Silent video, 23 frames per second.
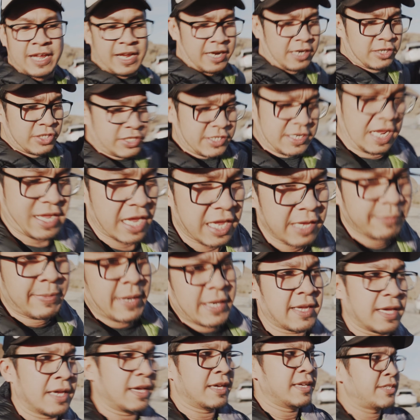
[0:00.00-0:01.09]
here today, but
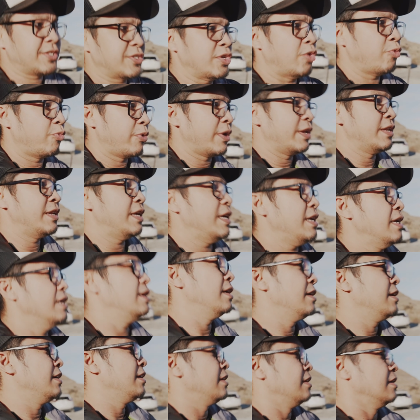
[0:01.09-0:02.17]
it's so windy.
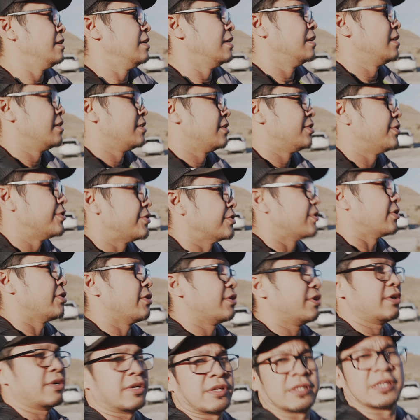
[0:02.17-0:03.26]

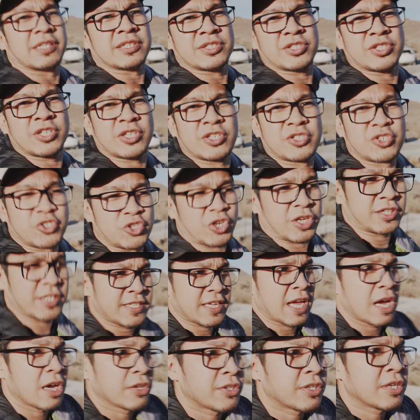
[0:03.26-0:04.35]
So let's just check
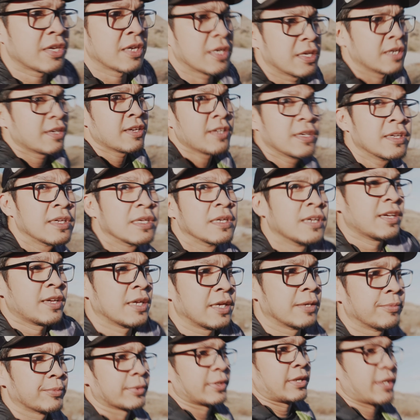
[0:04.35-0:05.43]
this out.
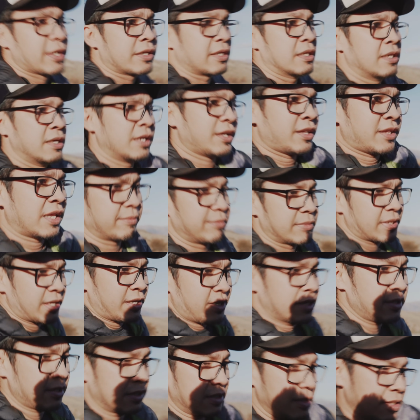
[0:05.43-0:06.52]
I'm gonna climb the
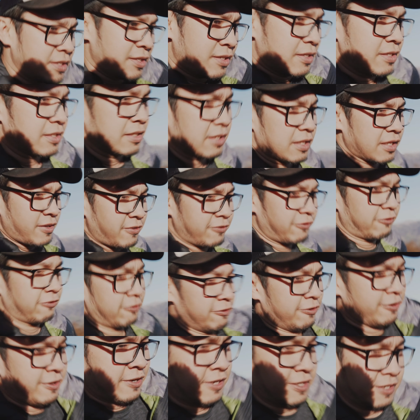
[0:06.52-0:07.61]
cliff
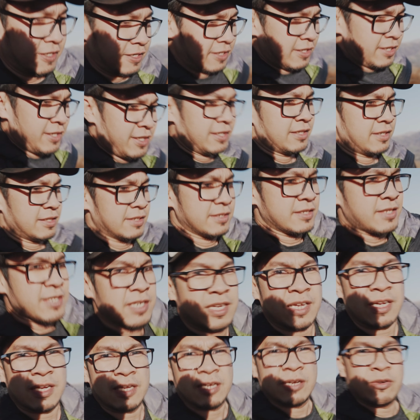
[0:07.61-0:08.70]
and see
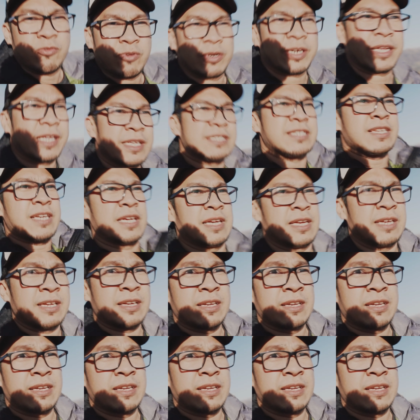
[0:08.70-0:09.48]
what I can see.